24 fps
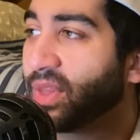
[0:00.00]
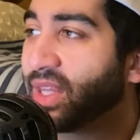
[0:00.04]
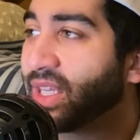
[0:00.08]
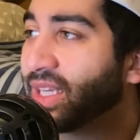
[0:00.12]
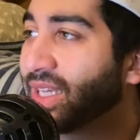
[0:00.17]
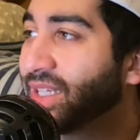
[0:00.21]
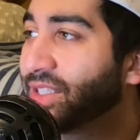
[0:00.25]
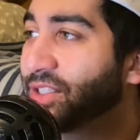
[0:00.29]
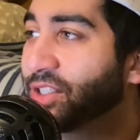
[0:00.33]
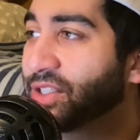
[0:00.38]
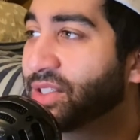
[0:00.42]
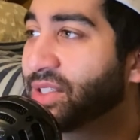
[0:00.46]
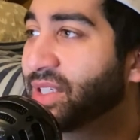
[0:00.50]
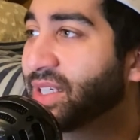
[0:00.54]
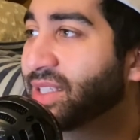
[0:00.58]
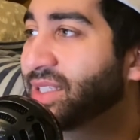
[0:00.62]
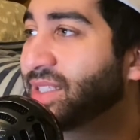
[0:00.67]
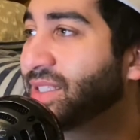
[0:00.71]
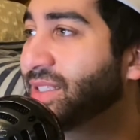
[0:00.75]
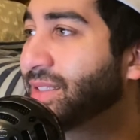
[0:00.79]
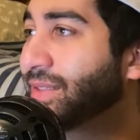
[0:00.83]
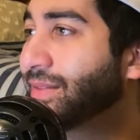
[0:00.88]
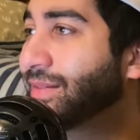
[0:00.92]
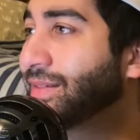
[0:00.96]
it just
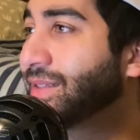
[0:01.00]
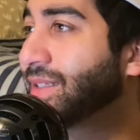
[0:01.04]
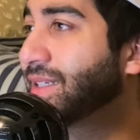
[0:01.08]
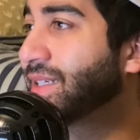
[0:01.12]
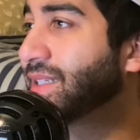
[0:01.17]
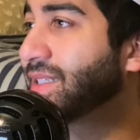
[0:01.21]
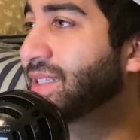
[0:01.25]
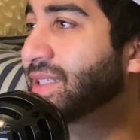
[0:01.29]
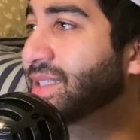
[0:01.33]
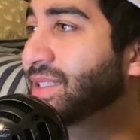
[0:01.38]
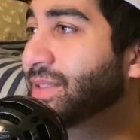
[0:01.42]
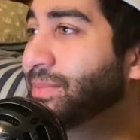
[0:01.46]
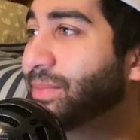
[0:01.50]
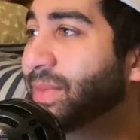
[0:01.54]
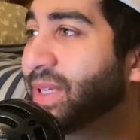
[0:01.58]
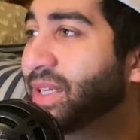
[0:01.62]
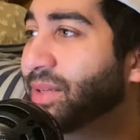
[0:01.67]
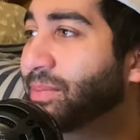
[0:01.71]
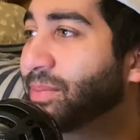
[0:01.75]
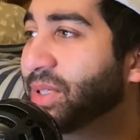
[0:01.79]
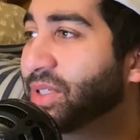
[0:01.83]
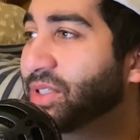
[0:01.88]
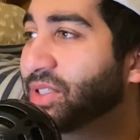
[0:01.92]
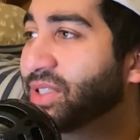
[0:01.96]
doesn't make
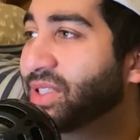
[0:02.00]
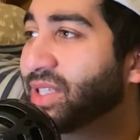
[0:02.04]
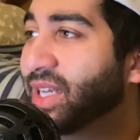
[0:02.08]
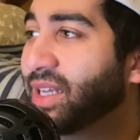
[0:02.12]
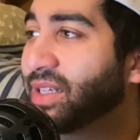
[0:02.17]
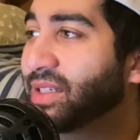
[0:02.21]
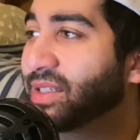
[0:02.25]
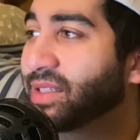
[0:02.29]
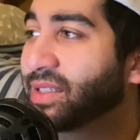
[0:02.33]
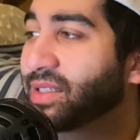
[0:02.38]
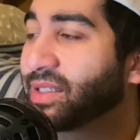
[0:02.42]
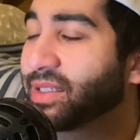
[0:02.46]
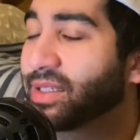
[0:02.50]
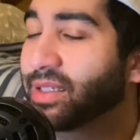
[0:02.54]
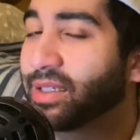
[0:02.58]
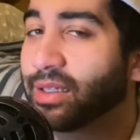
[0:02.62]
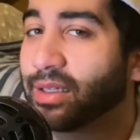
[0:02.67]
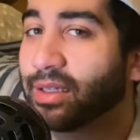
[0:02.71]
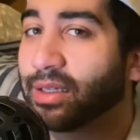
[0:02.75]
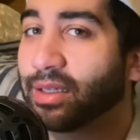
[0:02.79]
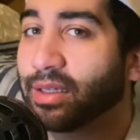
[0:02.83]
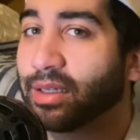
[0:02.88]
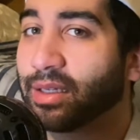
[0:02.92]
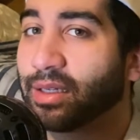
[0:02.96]
much sense
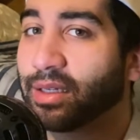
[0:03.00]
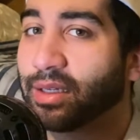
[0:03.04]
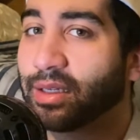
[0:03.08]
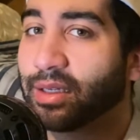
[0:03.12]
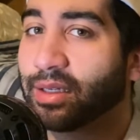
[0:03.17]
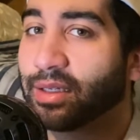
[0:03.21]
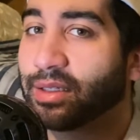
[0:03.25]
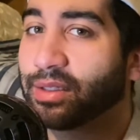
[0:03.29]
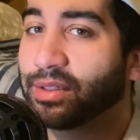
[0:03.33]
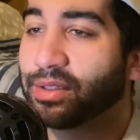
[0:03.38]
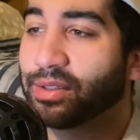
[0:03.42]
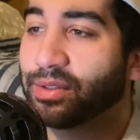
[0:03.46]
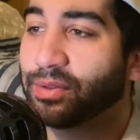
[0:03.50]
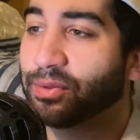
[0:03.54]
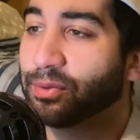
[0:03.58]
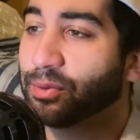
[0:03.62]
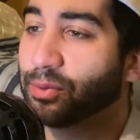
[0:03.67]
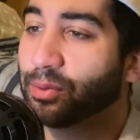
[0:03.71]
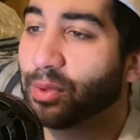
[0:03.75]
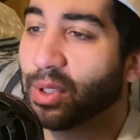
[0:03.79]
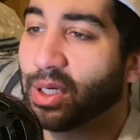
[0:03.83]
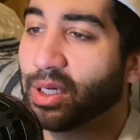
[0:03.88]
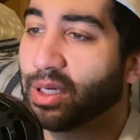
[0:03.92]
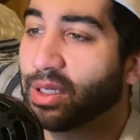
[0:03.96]

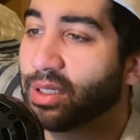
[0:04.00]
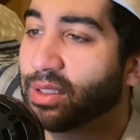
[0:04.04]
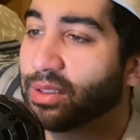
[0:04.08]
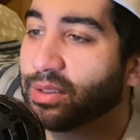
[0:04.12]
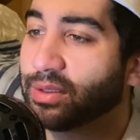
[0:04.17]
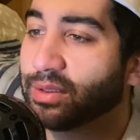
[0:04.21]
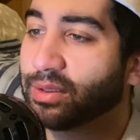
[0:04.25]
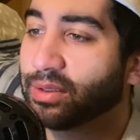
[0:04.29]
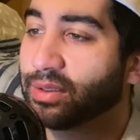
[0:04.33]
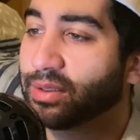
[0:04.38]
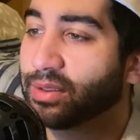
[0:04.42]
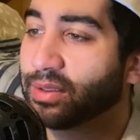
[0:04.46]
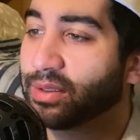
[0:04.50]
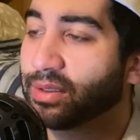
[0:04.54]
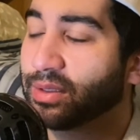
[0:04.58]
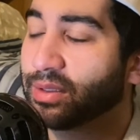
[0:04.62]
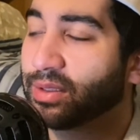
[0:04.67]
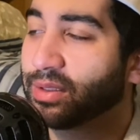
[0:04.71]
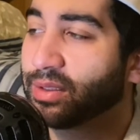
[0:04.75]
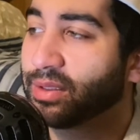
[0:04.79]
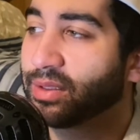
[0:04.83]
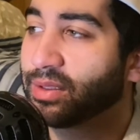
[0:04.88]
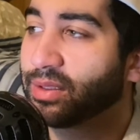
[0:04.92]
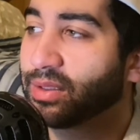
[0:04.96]
to
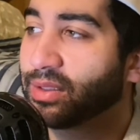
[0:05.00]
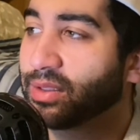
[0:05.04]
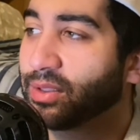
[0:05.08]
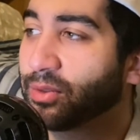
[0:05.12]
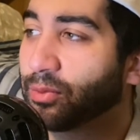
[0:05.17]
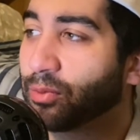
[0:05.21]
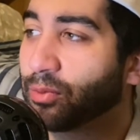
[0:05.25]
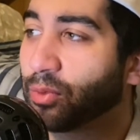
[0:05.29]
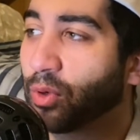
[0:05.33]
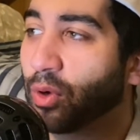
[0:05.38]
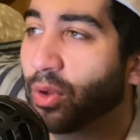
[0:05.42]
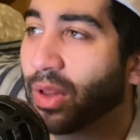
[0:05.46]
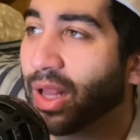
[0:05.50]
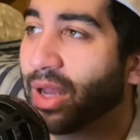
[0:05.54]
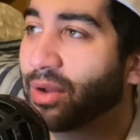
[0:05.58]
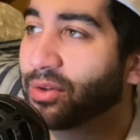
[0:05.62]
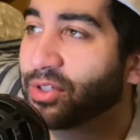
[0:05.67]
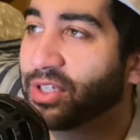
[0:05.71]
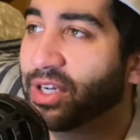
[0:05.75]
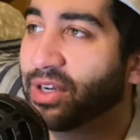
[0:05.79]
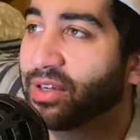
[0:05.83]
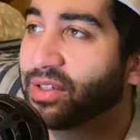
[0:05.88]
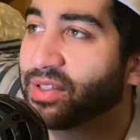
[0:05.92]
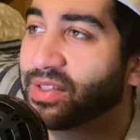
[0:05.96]
roll out
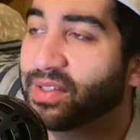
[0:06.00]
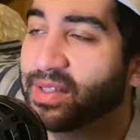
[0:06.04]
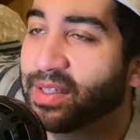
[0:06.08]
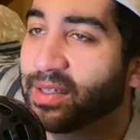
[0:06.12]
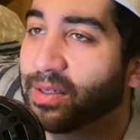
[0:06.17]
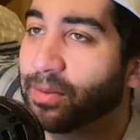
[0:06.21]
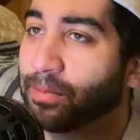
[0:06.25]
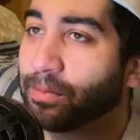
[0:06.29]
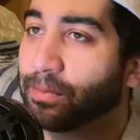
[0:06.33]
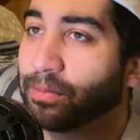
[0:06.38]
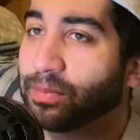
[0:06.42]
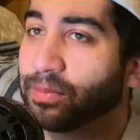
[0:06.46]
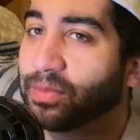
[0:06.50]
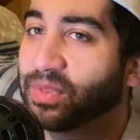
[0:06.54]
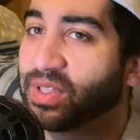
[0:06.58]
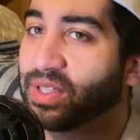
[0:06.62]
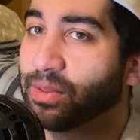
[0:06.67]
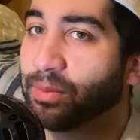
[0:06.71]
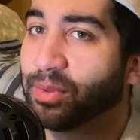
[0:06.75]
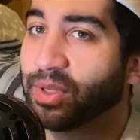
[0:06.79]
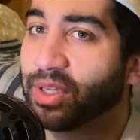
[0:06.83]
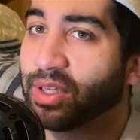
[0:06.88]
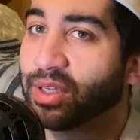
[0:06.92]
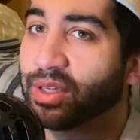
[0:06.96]
Jarrett Stidham to
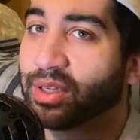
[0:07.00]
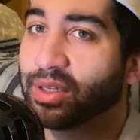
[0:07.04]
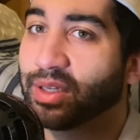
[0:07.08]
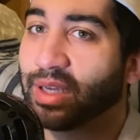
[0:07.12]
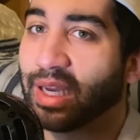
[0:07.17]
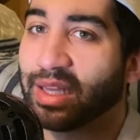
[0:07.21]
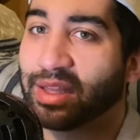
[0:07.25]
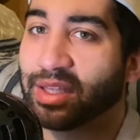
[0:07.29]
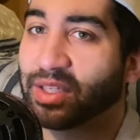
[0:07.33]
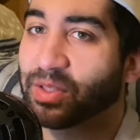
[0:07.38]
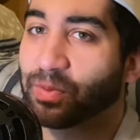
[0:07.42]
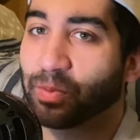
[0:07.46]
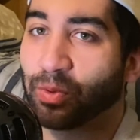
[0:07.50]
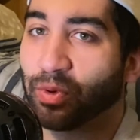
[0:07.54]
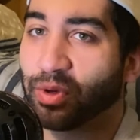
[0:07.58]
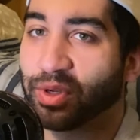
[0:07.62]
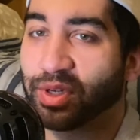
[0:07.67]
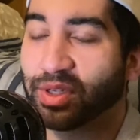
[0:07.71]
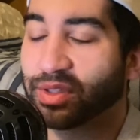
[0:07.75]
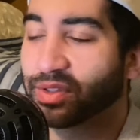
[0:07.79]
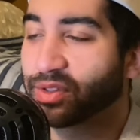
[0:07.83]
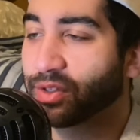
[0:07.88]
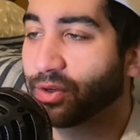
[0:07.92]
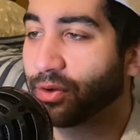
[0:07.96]
me at this point in
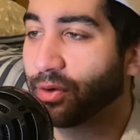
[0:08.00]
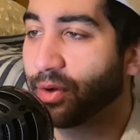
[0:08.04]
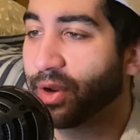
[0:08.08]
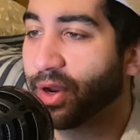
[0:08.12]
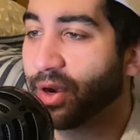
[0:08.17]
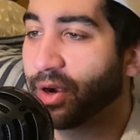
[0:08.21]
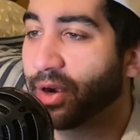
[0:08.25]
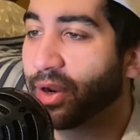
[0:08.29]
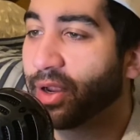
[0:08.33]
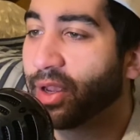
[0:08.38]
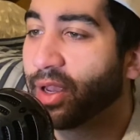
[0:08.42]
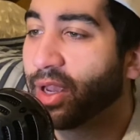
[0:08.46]
his career.